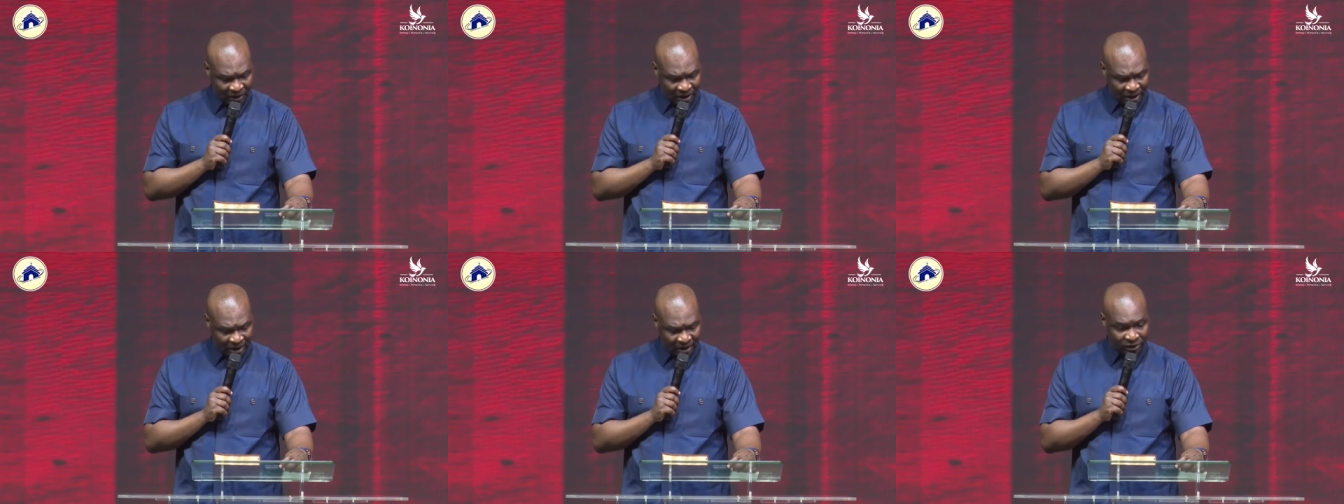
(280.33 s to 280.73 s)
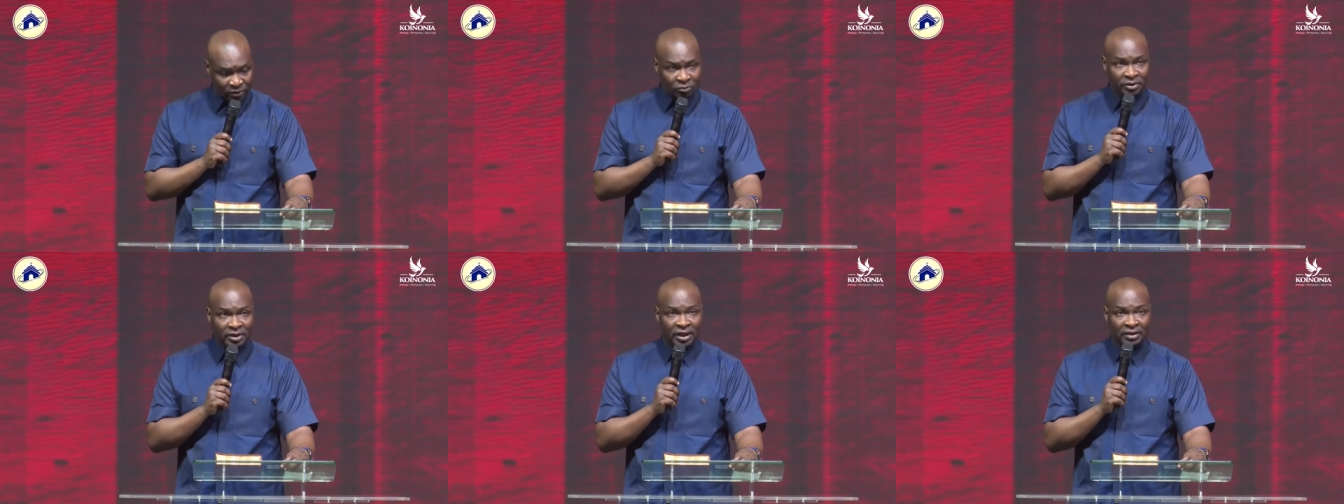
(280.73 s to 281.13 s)

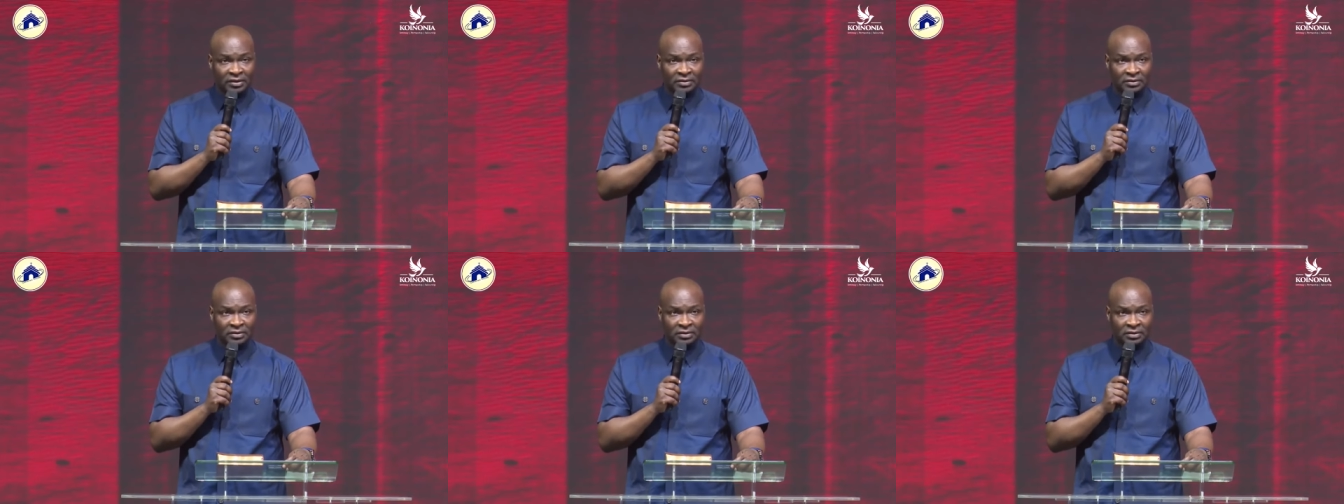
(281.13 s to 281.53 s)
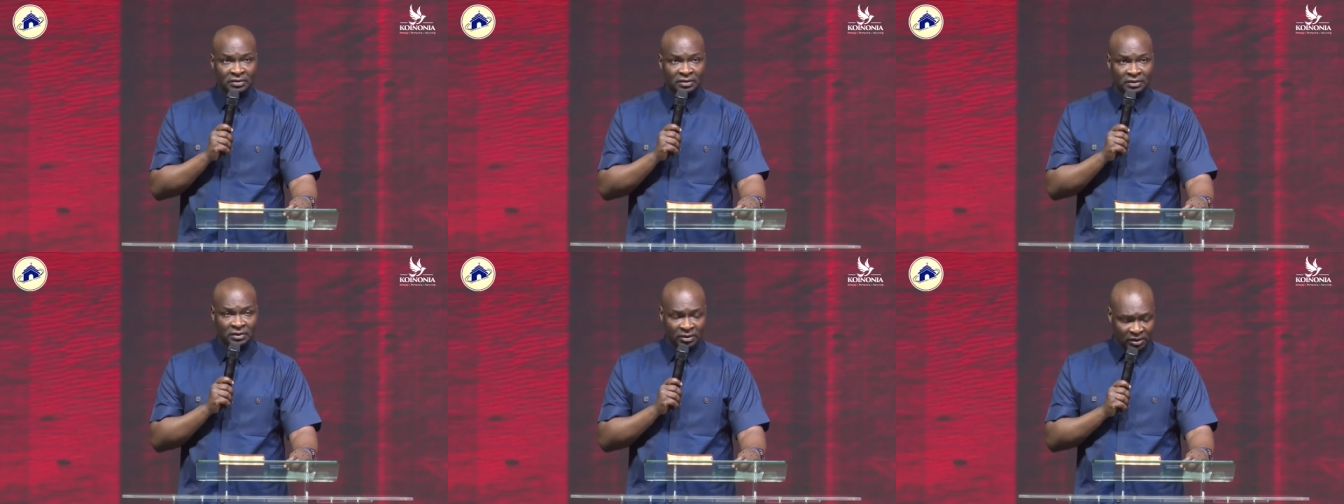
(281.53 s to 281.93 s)
Hallelujah.
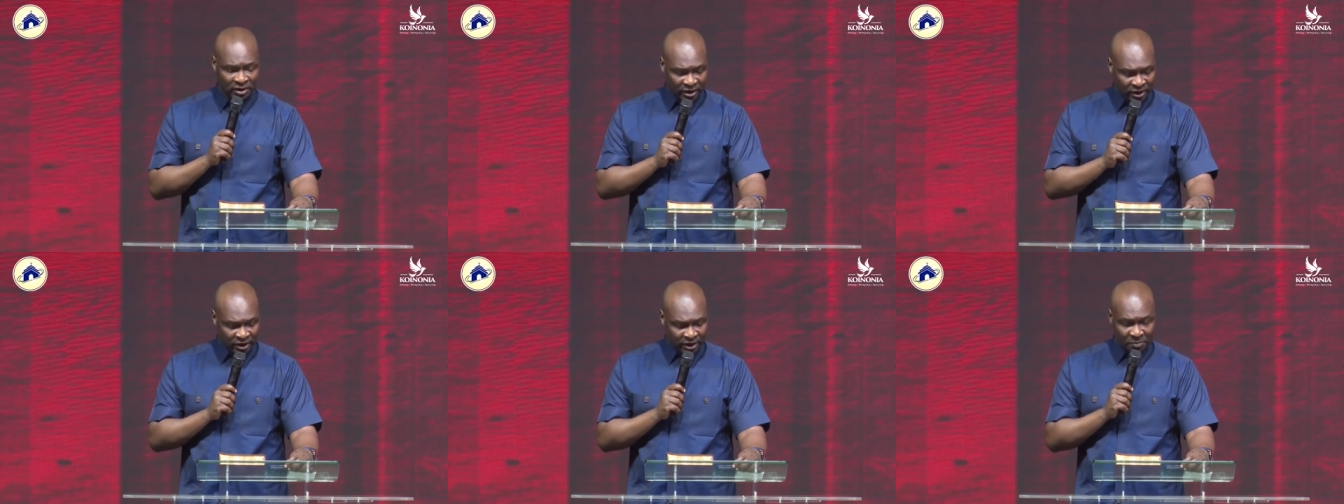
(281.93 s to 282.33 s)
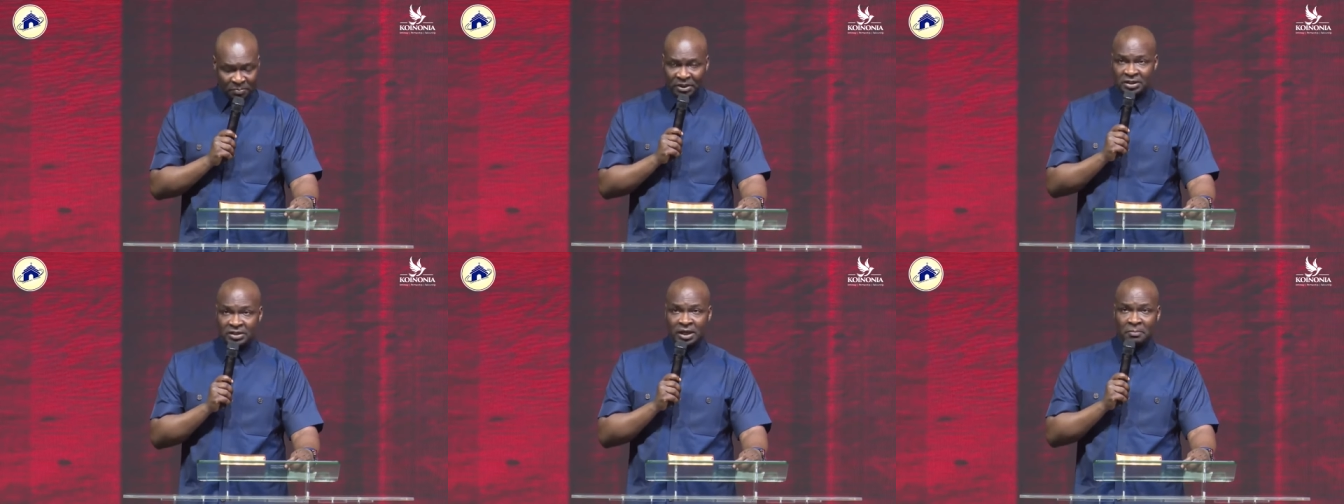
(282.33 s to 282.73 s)
Again,
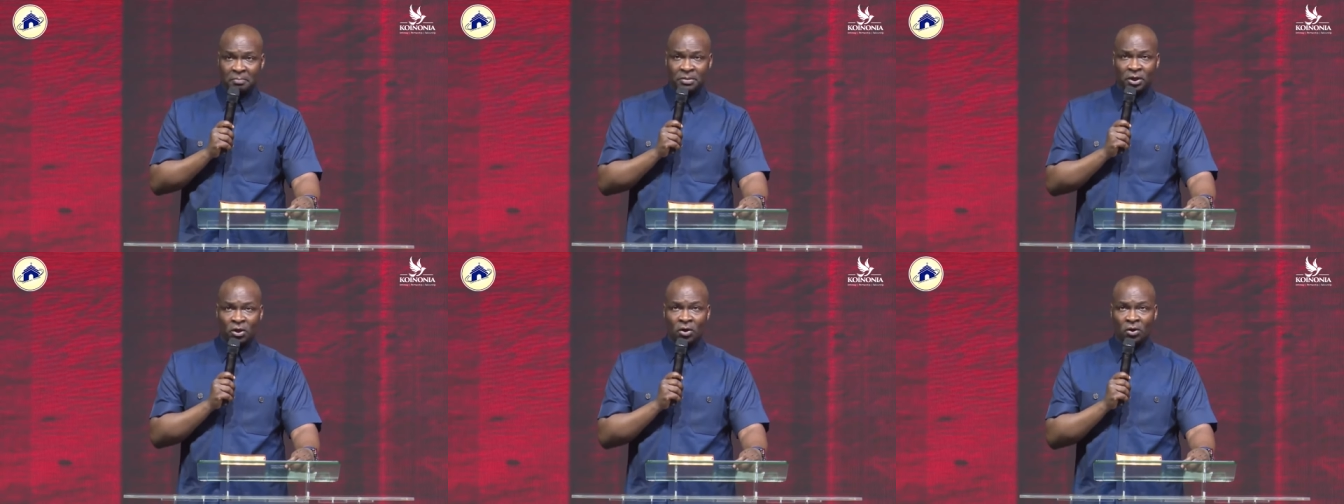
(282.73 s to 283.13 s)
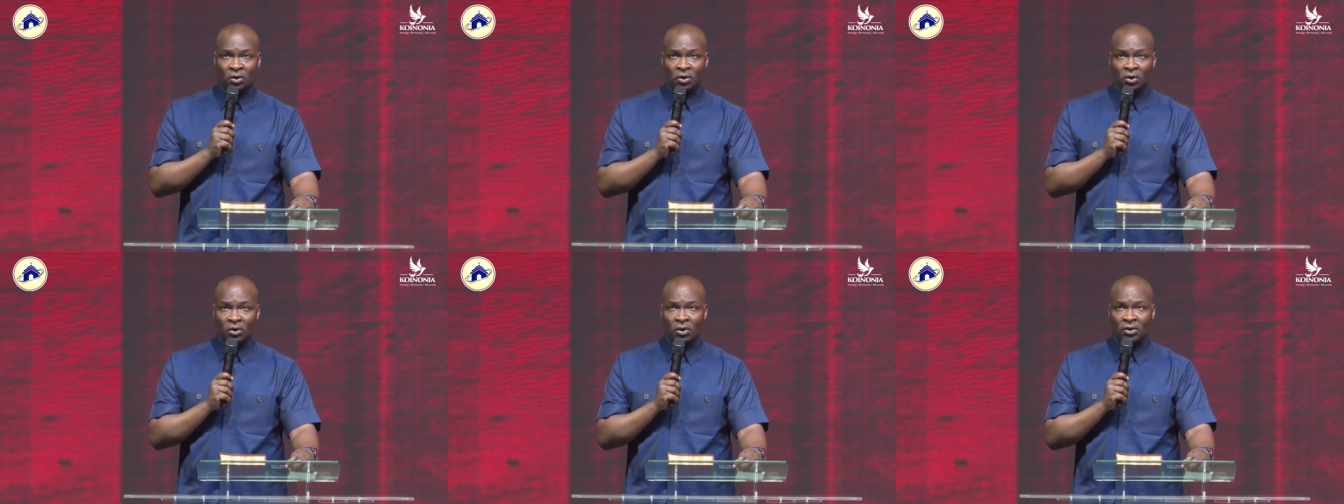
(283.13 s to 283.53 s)
please help me
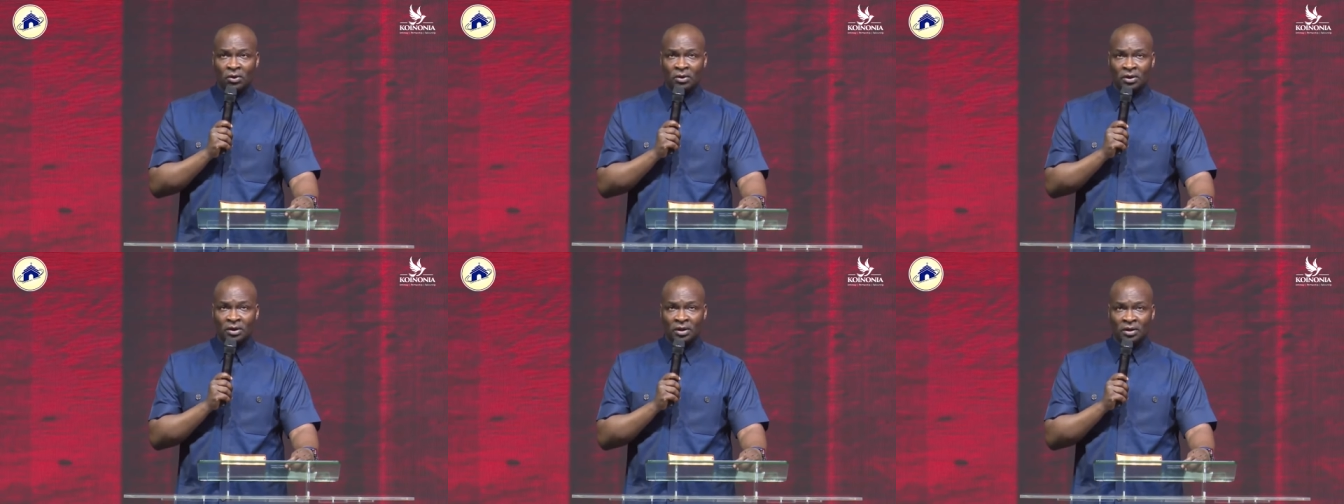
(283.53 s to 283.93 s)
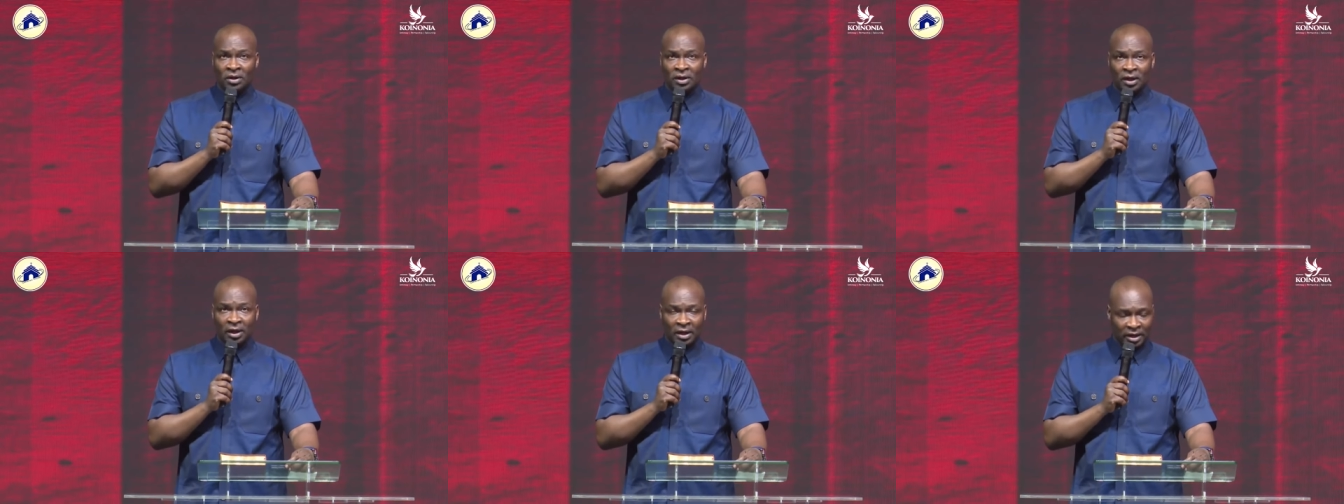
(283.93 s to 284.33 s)
honor
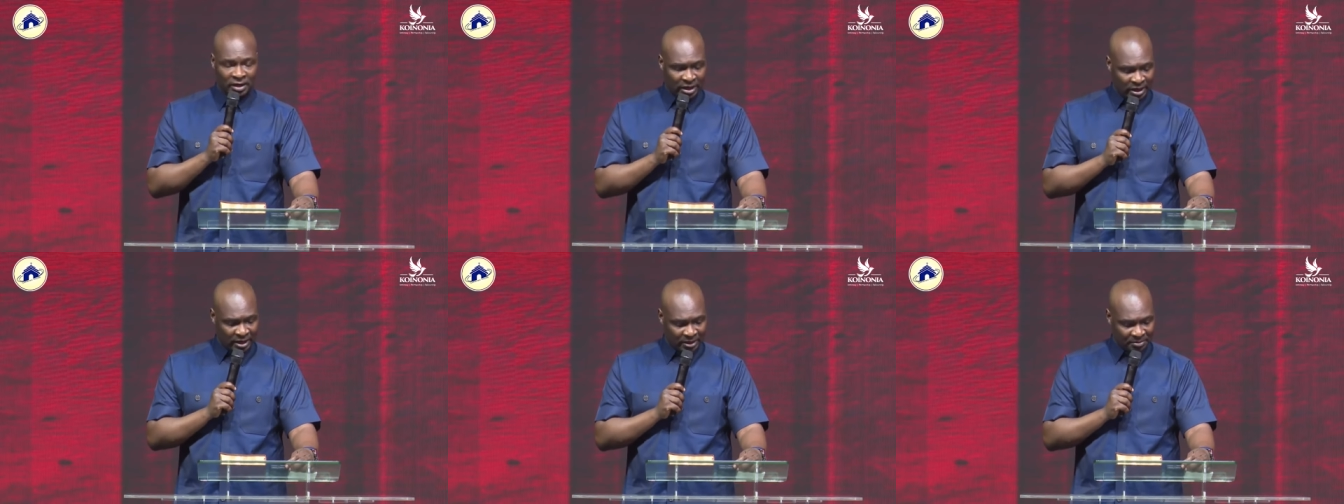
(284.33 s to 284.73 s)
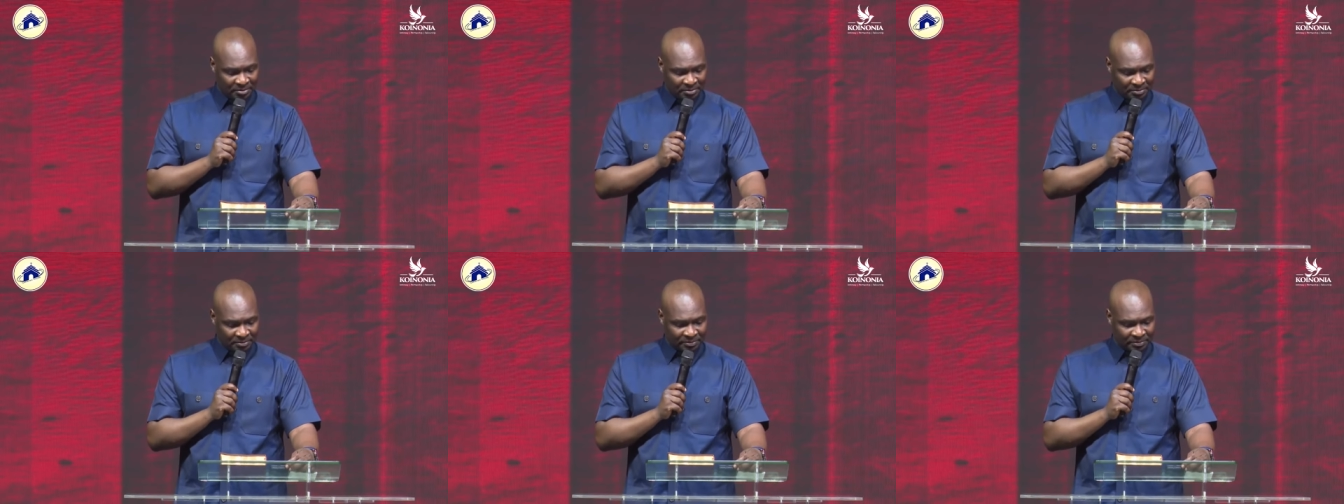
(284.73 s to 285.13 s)

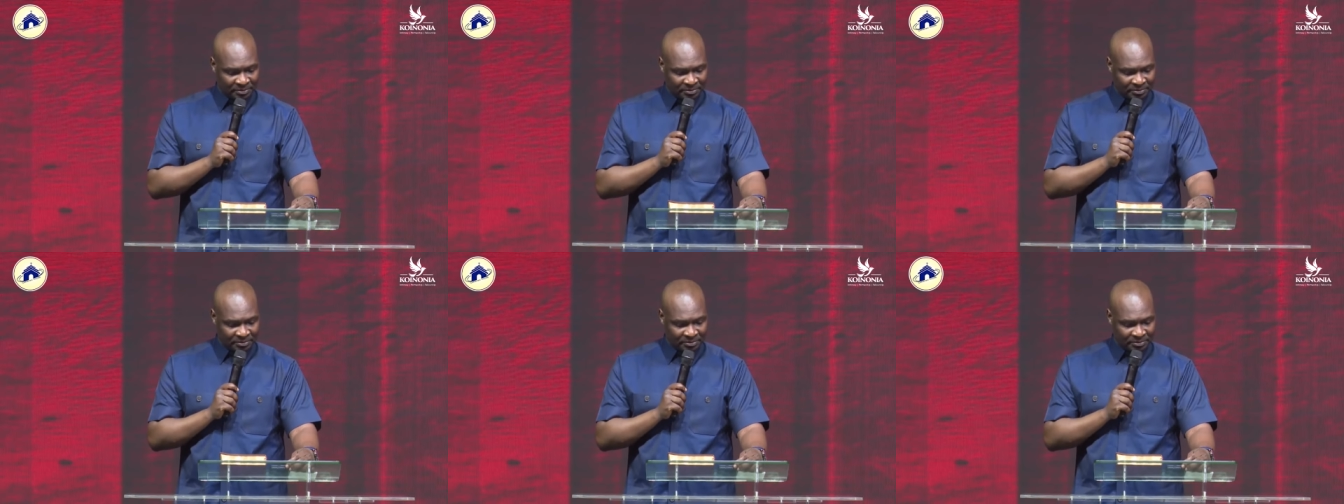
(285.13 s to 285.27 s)
um,